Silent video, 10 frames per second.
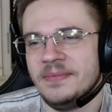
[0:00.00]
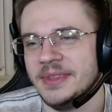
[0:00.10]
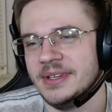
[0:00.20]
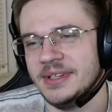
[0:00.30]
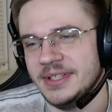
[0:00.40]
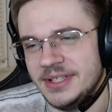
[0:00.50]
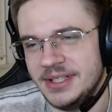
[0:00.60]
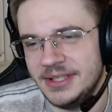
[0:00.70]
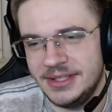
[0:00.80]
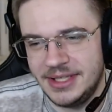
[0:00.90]
Uh,
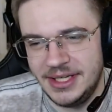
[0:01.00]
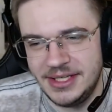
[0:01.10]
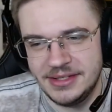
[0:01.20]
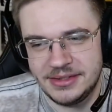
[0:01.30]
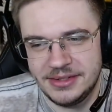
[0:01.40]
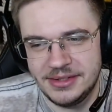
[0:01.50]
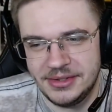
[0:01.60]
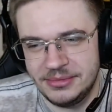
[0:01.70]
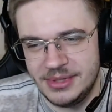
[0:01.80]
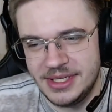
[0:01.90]
I don't
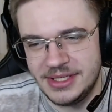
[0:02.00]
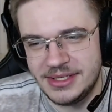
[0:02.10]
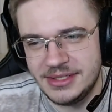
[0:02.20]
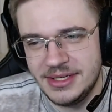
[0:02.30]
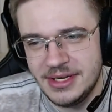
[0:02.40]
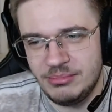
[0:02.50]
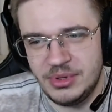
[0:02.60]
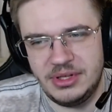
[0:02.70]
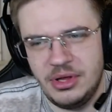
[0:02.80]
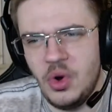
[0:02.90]
know, but
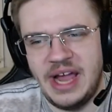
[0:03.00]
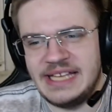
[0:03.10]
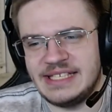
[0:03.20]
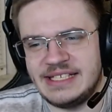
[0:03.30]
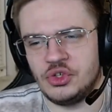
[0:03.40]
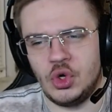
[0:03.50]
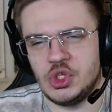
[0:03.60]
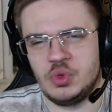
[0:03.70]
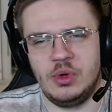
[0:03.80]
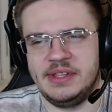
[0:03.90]
who asks
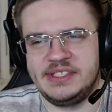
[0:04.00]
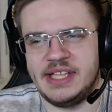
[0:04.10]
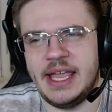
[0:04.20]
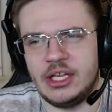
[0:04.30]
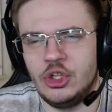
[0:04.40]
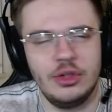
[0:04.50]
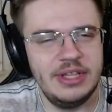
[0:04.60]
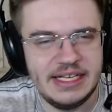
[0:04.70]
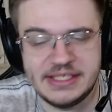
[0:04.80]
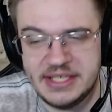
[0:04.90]
Roswell's like
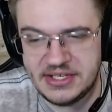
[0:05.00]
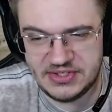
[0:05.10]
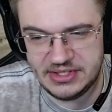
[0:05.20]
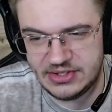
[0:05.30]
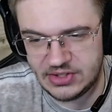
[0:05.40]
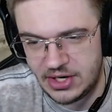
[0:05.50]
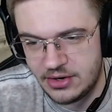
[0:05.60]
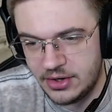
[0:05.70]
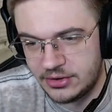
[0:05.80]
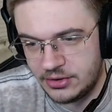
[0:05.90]
non-existent
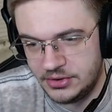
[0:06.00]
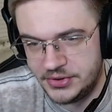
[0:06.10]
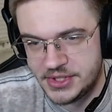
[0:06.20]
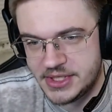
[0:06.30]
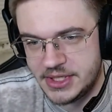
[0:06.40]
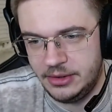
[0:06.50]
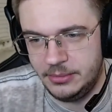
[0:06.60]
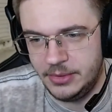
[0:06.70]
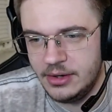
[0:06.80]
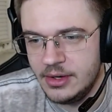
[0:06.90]
character in this
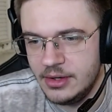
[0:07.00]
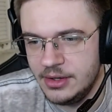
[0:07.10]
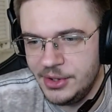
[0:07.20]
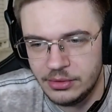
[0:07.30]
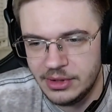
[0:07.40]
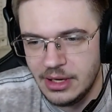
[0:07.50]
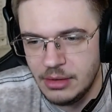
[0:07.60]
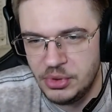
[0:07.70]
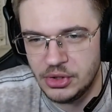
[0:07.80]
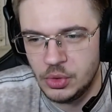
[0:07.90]
anime? He only
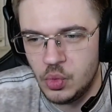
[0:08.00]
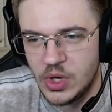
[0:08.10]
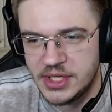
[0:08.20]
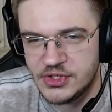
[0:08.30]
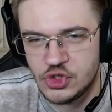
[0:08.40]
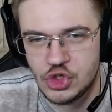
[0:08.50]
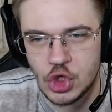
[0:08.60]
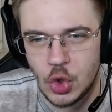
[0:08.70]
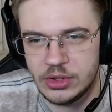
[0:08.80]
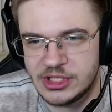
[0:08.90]
appeared once,
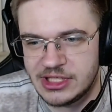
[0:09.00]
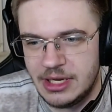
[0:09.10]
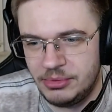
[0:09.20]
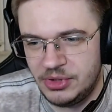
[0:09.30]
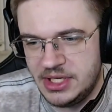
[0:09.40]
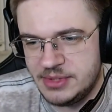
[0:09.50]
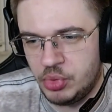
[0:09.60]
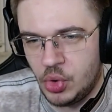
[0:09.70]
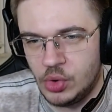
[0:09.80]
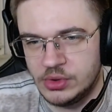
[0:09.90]
joked, slapped his
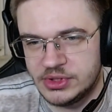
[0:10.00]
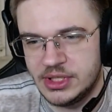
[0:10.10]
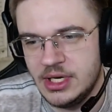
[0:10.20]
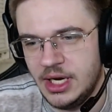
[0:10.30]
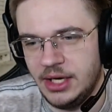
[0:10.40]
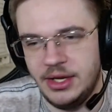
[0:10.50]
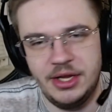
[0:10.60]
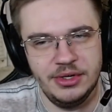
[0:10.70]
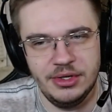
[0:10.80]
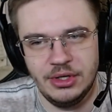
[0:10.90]
balls, and
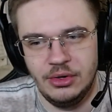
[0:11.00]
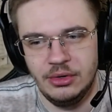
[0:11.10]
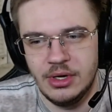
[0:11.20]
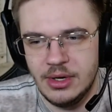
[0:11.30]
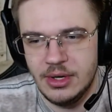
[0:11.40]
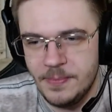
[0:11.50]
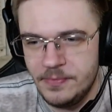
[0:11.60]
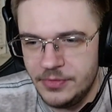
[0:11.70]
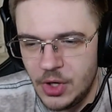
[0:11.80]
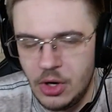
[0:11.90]
here you go.
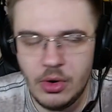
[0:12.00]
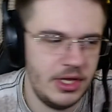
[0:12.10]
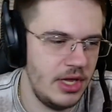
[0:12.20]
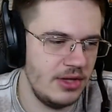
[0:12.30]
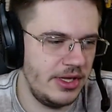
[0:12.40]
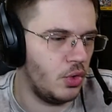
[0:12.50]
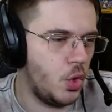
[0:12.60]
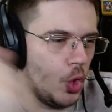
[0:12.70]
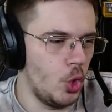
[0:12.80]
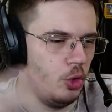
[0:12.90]
Oh, and he like
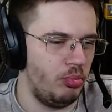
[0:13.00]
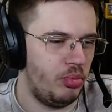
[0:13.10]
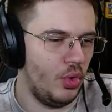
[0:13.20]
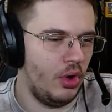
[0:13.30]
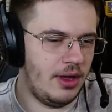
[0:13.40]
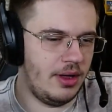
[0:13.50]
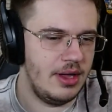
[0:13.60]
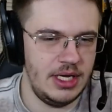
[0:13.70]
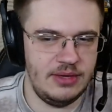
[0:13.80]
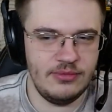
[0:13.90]
all boy
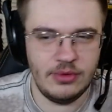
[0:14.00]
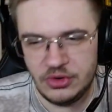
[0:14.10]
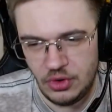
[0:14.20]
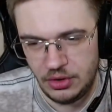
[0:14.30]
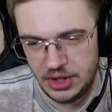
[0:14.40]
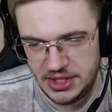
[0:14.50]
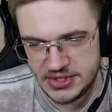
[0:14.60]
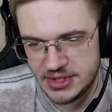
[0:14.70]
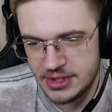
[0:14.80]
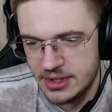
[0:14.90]
evil doggies.